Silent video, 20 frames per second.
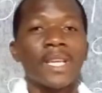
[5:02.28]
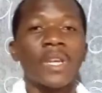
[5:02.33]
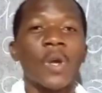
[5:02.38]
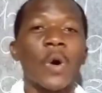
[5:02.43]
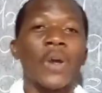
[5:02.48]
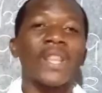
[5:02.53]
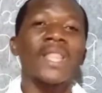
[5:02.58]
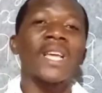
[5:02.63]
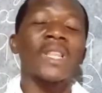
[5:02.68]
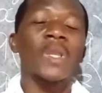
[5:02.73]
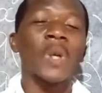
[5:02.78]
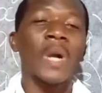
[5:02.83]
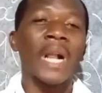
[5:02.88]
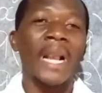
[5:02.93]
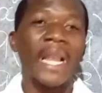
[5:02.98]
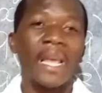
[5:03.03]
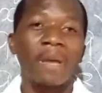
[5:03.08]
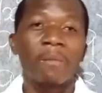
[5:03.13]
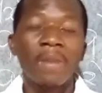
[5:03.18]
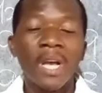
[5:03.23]
in order to
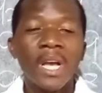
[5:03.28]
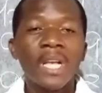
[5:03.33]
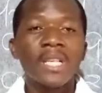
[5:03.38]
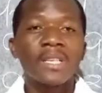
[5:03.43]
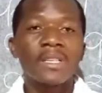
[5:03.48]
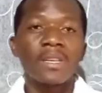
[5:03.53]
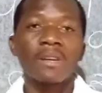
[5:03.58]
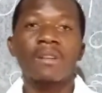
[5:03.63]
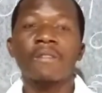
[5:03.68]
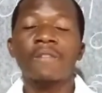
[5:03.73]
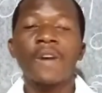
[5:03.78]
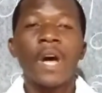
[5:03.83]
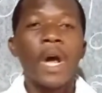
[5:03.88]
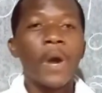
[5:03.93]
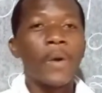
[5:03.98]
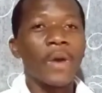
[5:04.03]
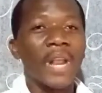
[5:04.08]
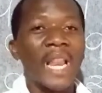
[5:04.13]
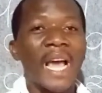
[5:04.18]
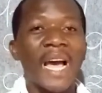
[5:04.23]
claim
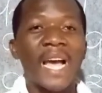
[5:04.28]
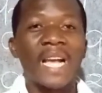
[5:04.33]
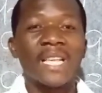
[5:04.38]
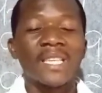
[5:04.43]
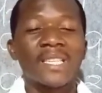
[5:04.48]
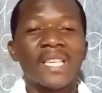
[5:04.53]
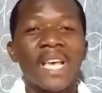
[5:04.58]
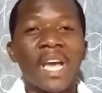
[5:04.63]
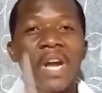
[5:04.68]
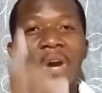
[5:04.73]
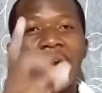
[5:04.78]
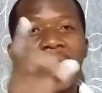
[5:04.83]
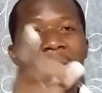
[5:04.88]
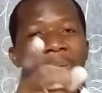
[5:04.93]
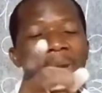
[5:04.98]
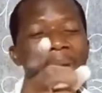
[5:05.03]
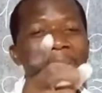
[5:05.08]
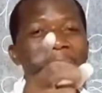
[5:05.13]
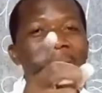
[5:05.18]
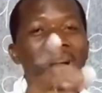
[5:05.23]
self-reliance.
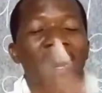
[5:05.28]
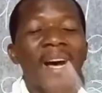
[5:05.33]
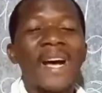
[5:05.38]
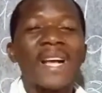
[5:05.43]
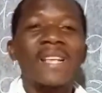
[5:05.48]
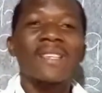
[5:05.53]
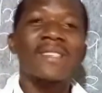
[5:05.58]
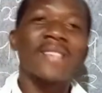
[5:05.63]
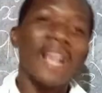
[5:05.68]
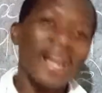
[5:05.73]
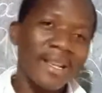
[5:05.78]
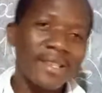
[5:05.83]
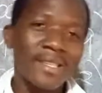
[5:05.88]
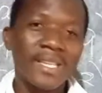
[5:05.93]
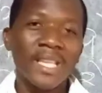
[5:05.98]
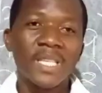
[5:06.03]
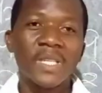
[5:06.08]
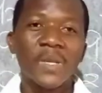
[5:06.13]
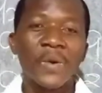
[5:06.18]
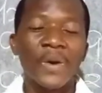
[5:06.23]
Remember,
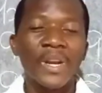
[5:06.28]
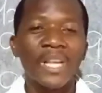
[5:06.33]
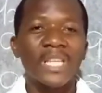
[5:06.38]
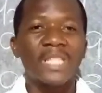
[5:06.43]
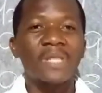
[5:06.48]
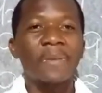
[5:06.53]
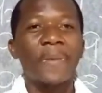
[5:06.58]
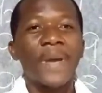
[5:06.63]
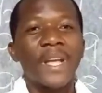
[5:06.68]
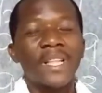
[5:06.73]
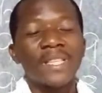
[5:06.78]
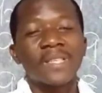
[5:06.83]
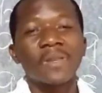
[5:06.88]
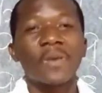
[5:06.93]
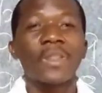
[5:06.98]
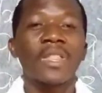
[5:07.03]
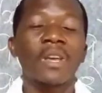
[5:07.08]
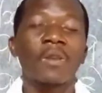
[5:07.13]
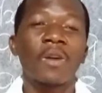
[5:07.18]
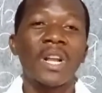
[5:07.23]
success really depends
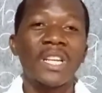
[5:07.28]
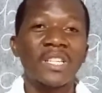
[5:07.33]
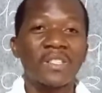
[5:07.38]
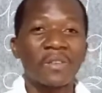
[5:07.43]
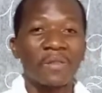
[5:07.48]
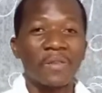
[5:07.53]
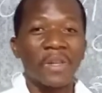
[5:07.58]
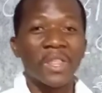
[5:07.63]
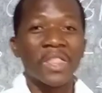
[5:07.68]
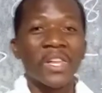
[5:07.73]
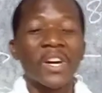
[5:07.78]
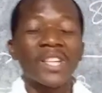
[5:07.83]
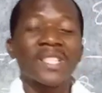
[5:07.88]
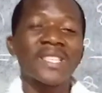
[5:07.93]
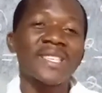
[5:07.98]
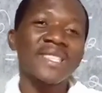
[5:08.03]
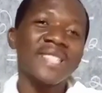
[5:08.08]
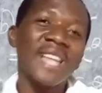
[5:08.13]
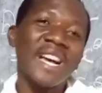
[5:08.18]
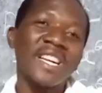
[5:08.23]
on the quality of your
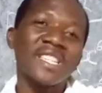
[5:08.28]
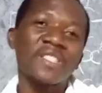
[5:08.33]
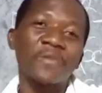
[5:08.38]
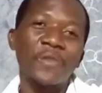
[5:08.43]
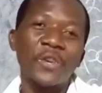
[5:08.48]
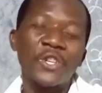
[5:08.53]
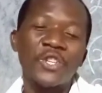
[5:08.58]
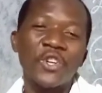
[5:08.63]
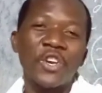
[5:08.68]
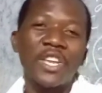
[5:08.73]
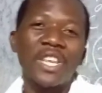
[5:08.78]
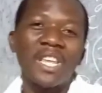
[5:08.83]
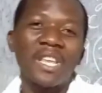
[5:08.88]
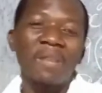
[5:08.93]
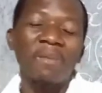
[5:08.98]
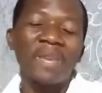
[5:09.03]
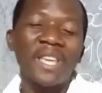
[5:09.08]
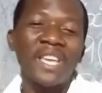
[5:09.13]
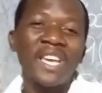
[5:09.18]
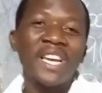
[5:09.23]
thoughts. Thanks for
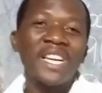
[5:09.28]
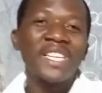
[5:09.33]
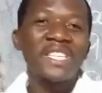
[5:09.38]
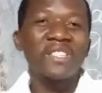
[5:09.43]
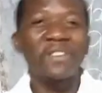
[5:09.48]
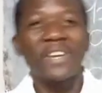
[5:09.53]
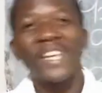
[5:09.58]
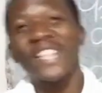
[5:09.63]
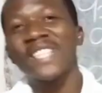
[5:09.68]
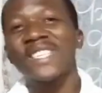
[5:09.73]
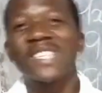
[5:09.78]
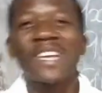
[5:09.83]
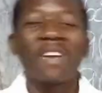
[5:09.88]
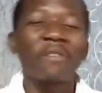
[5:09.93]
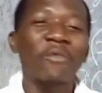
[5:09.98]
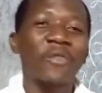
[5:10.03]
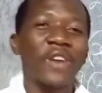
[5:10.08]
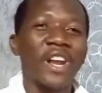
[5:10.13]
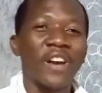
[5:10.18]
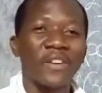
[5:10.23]
joining me. Till next
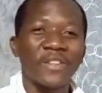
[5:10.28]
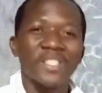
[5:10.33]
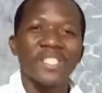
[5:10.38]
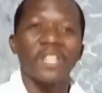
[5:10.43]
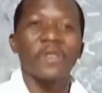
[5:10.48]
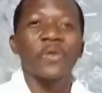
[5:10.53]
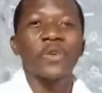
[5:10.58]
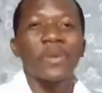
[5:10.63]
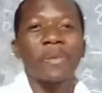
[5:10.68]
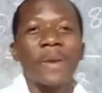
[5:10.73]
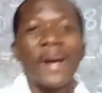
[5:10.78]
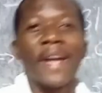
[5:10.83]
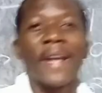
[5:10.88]
time, for now, it's a good